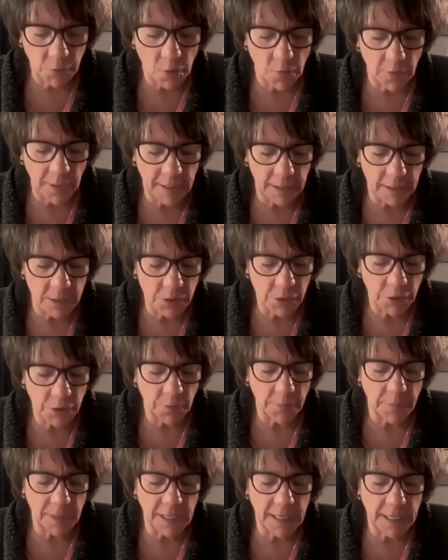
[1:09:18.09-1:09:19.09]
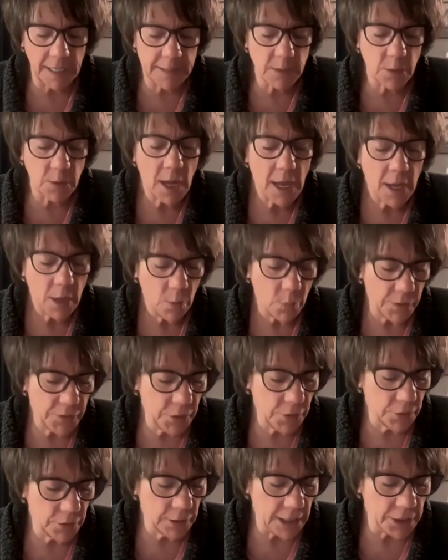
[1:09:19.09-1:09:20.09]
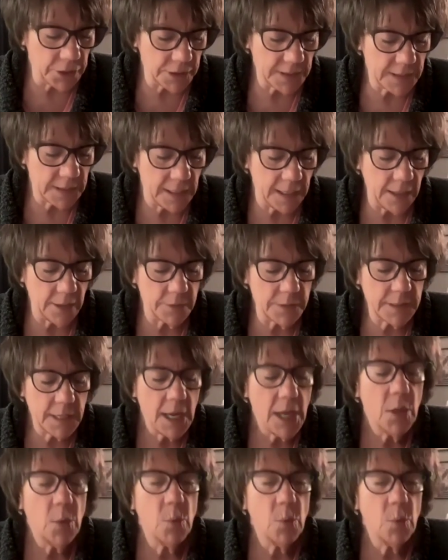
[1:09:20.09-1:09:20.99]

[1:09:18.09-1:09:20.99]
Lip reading: going into your meetings with your legislators.